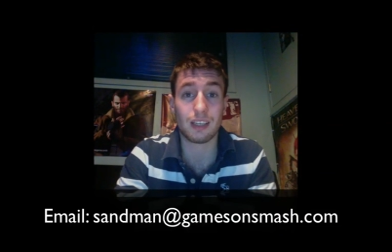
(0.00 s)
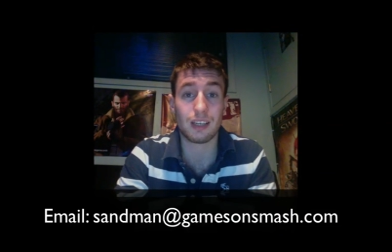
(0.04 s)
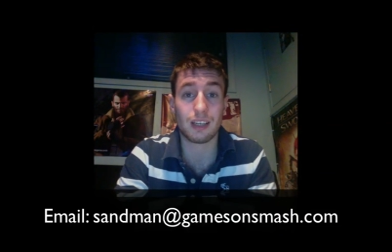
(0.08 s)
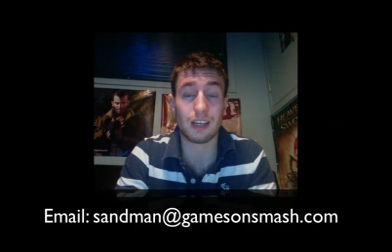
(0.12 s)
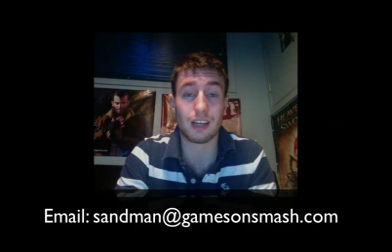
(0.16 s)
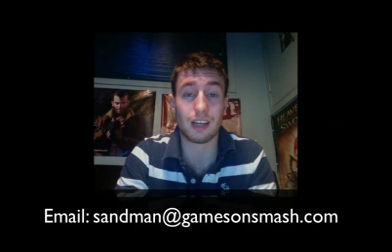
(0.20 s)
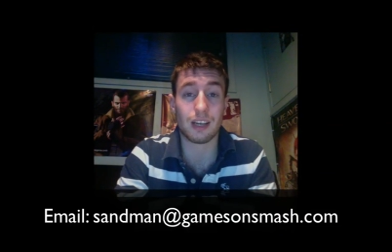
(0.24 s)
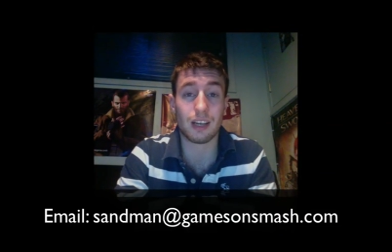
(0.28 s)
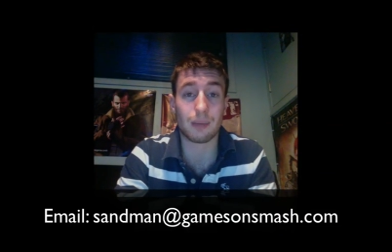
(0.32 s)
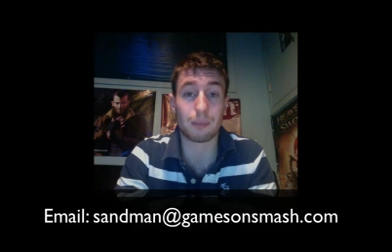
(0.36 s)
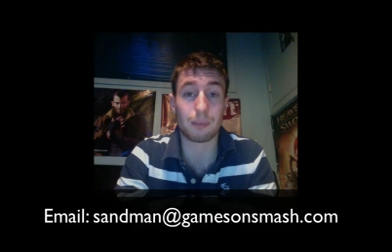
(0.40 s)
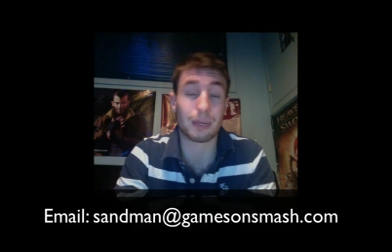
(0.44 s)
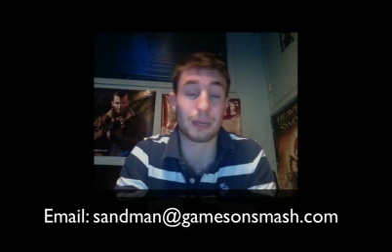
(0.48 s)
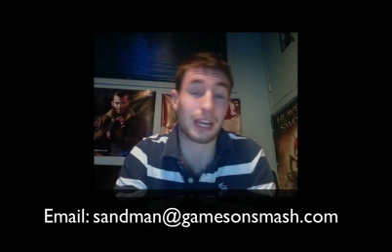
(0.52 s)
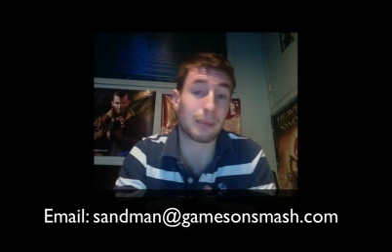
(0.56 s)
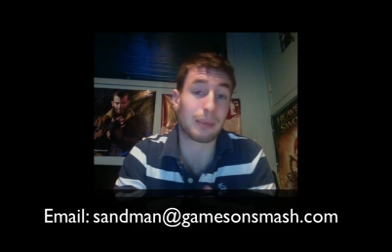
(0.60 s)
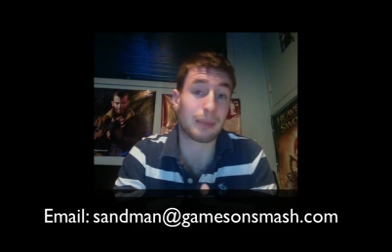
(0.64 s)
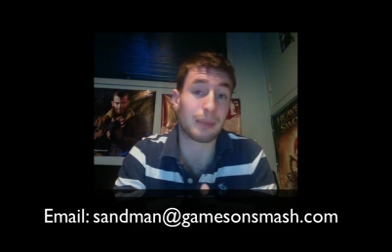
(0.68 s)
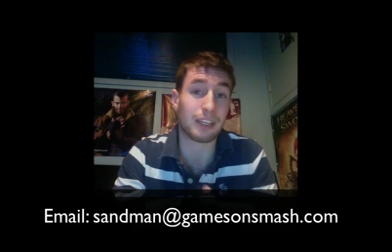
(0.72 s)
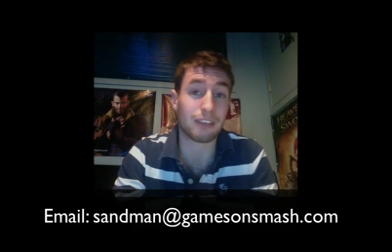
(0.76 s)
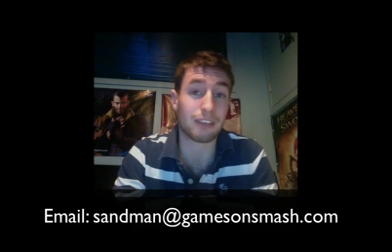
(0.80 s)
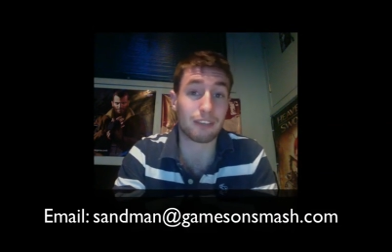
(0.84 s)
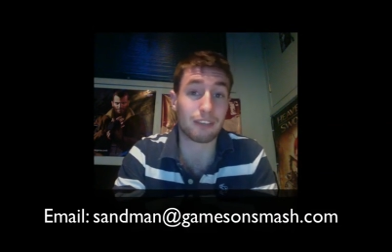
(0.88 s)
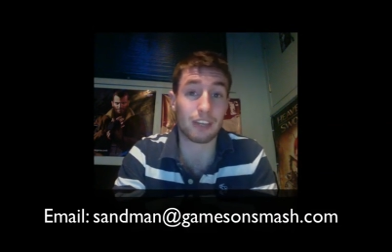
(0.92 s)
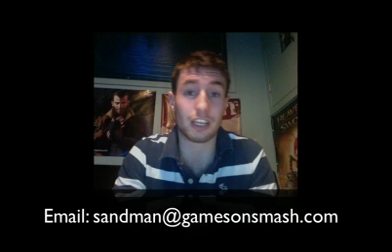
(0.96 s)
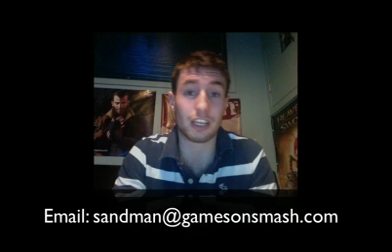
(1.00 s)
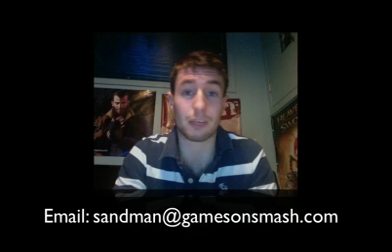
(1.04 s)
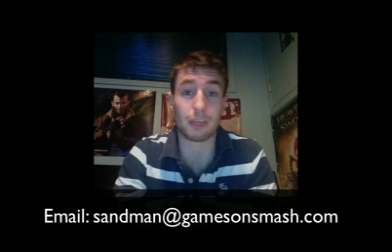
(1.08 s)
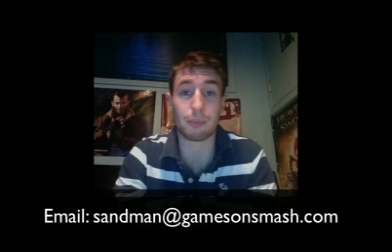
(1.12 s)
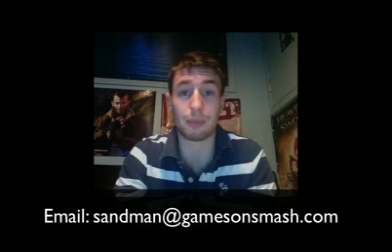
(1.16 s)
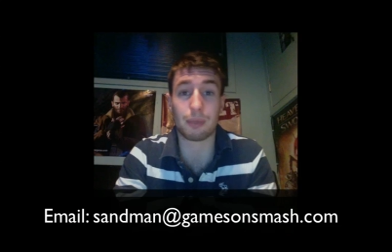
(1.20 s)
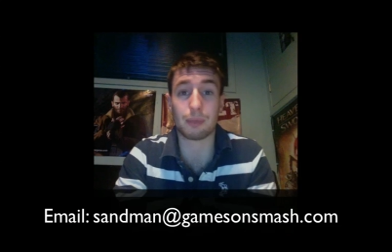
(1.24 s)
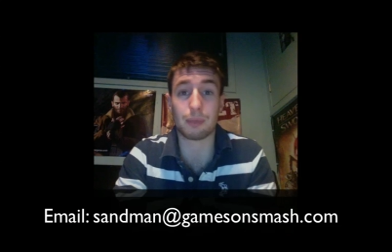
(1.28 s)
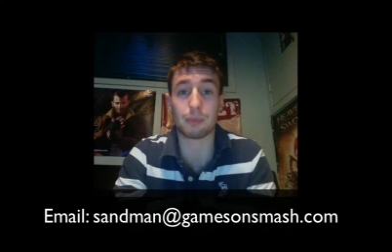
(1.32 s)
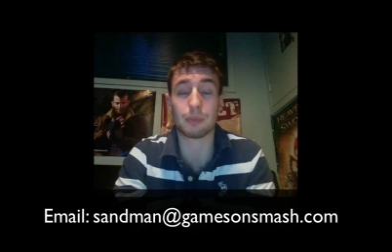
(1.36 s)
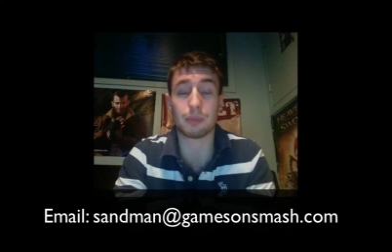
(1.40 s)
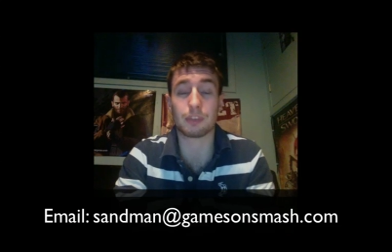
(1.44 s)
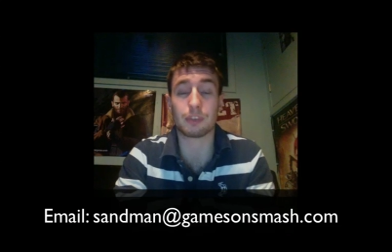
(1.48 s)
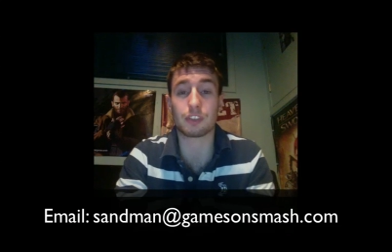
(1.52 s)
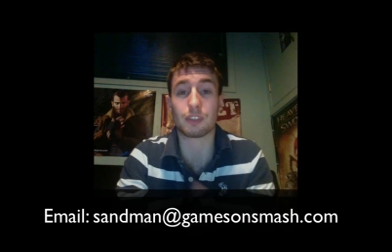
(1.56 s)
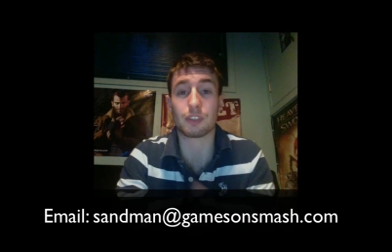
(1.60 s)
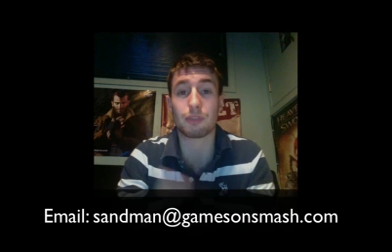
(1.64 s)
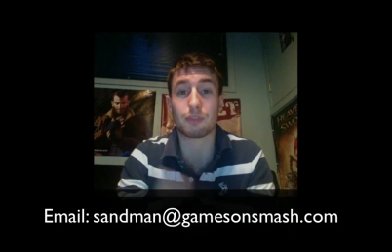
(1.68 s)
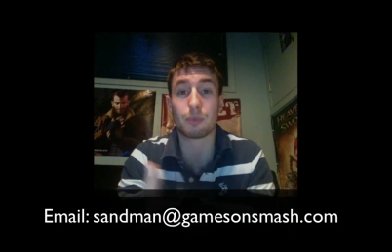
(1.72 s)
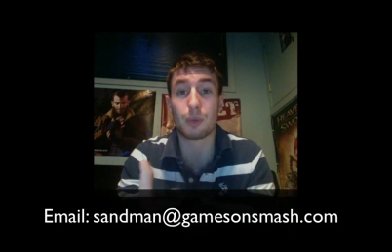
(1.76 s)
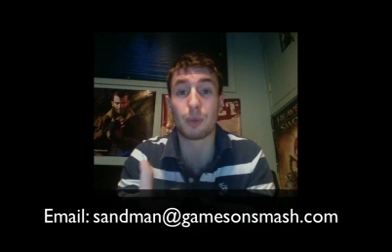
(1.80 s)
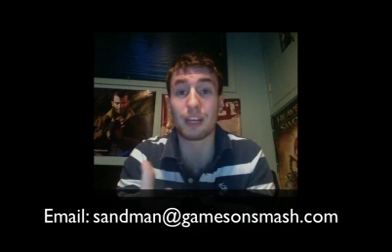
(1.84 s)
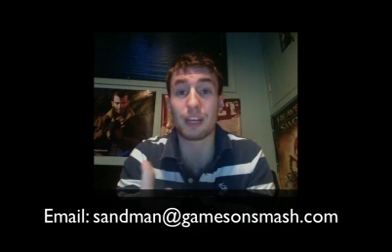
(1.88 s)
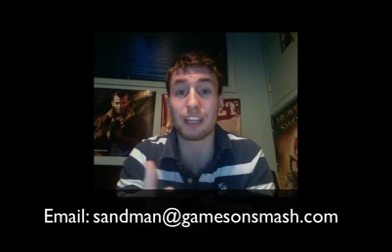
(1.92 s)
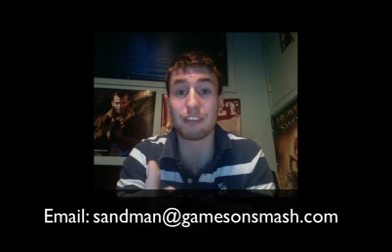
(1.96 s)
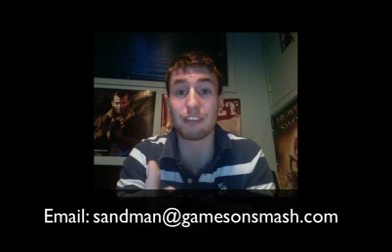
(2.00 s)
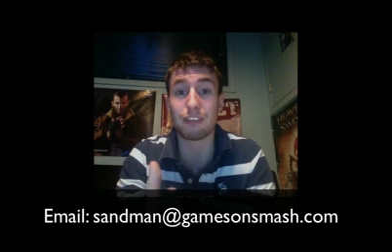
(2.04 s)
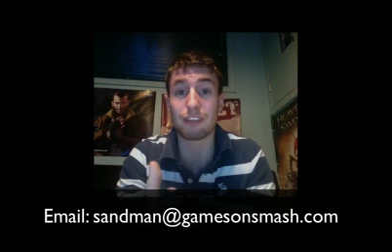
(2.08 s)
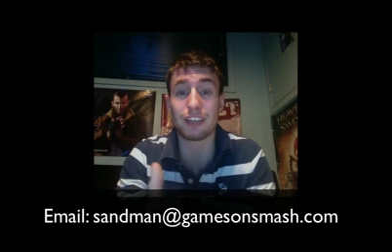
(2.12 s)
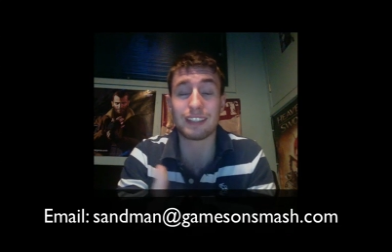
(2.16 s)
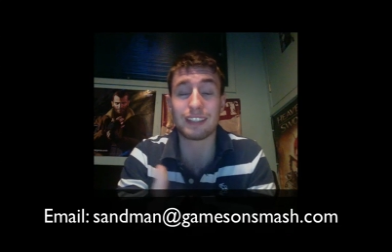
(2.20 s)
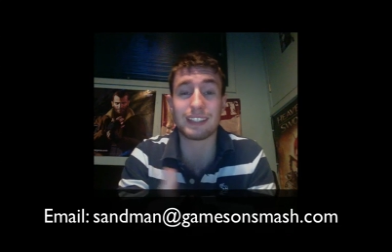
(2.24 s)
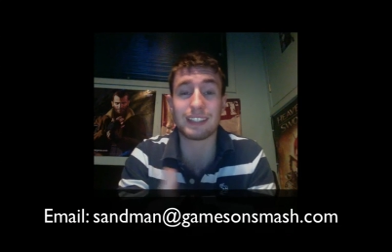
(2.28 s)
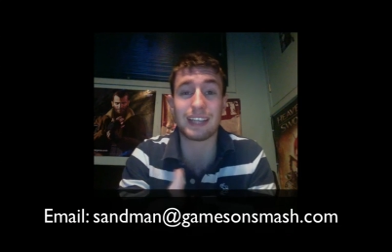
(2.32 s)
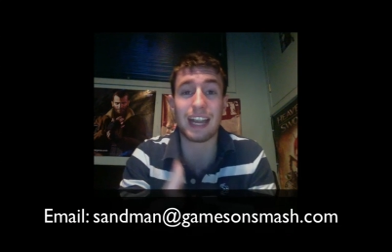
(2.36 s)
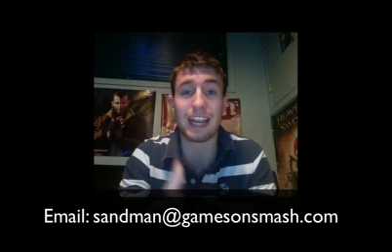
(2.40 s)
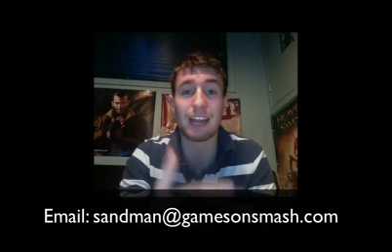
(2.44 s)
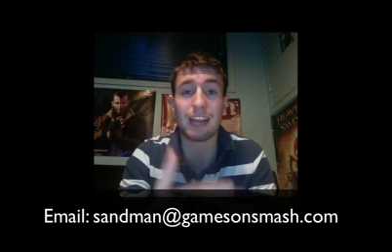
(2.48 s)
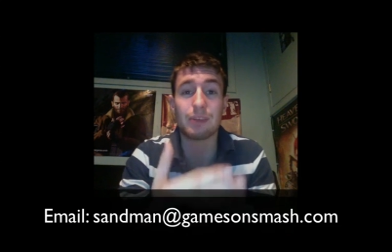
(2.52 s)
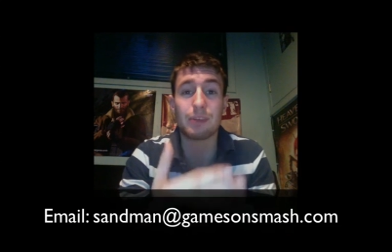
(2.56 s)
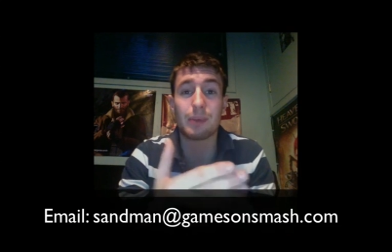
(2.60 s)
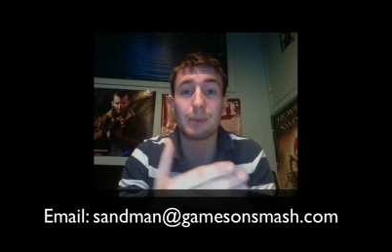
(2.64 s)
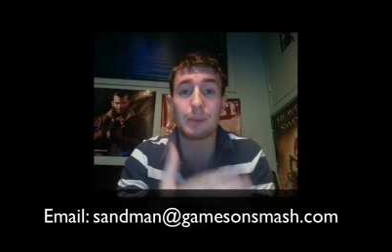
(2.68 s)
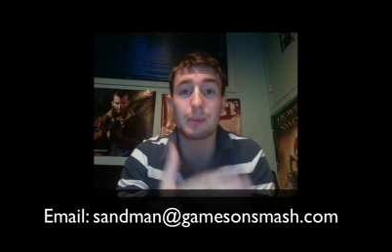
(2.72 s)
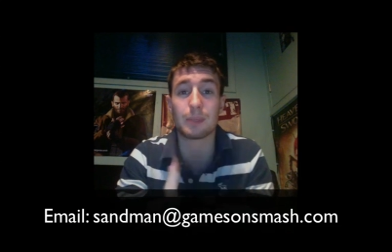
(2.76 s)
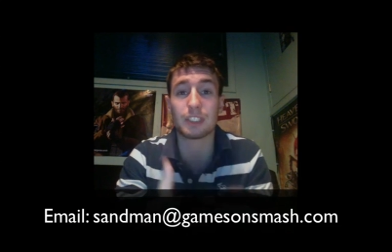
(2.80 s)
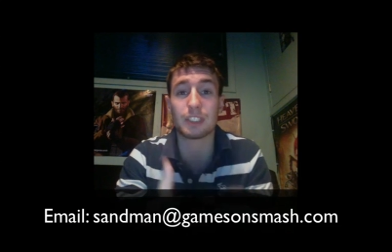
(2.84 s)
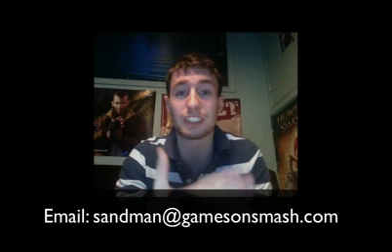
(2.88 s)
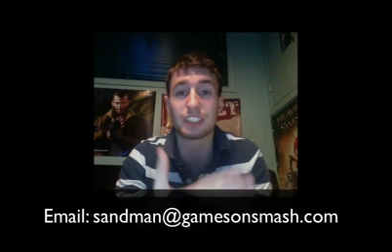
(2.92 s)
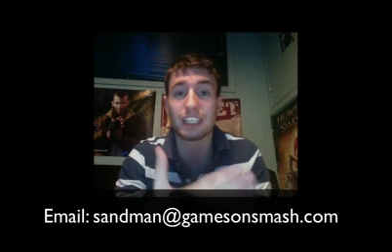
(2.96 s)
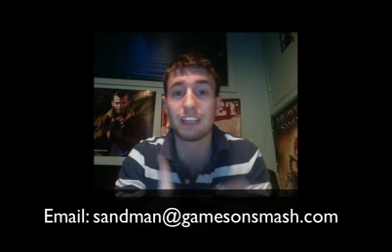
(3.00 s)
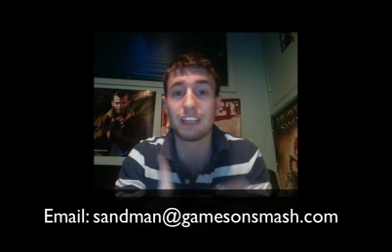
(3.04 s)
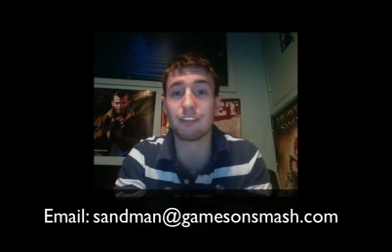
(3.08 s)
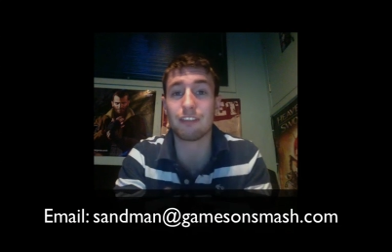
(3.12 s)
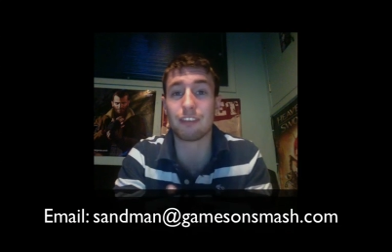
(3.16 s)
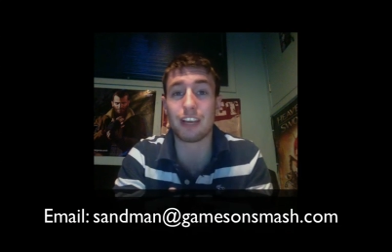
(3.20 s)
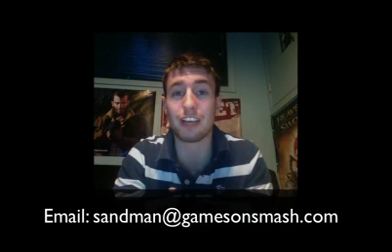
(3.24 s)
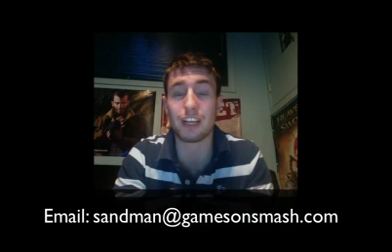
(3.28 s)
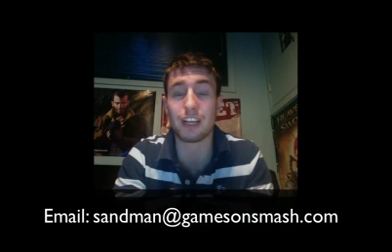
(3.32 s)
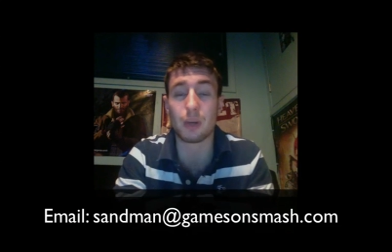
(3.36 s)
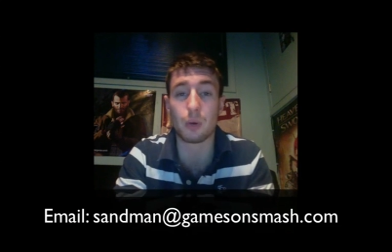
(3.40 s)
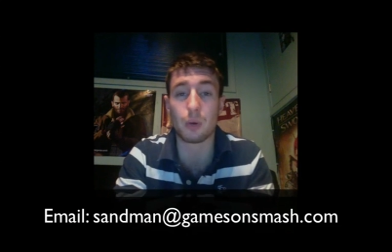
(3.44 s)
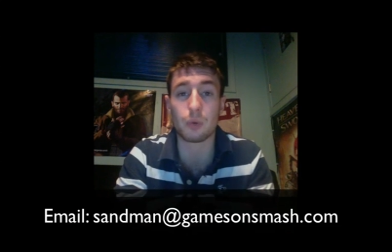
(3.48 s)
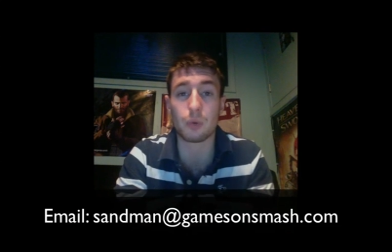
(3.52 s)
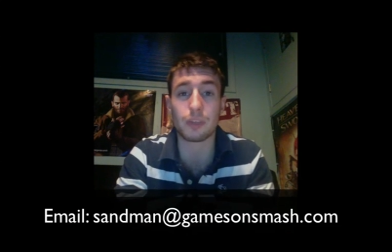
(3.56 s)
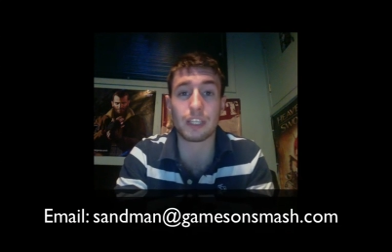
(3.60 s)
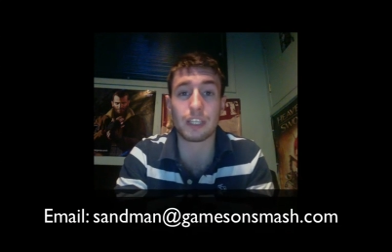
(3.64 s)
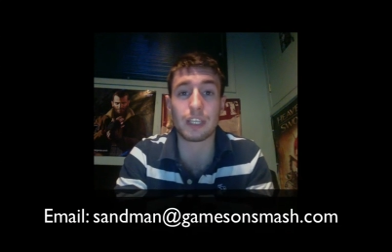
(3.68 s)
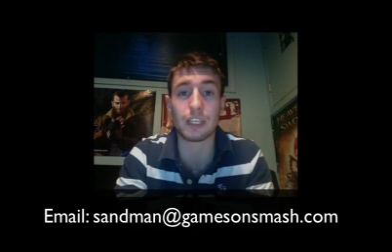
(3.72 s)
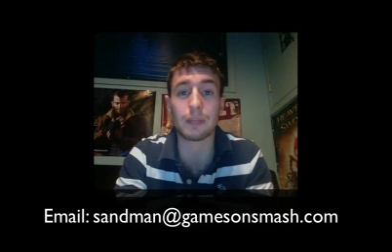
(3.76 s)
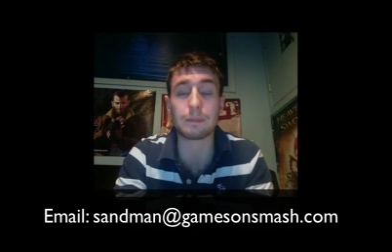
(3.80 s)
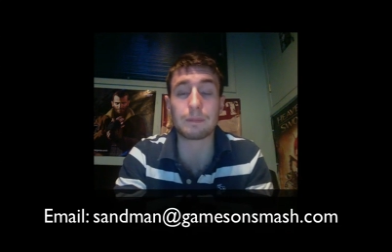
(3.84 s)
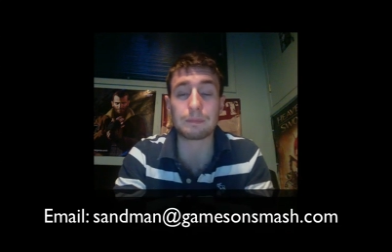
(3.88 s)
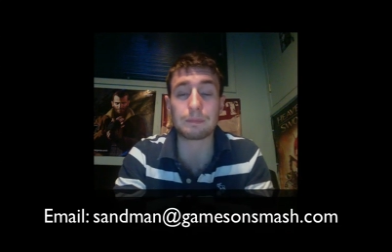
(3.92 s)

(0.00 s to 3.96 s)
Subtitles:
But I've been inviting people. So if you want to invite to that, remember it's invite only.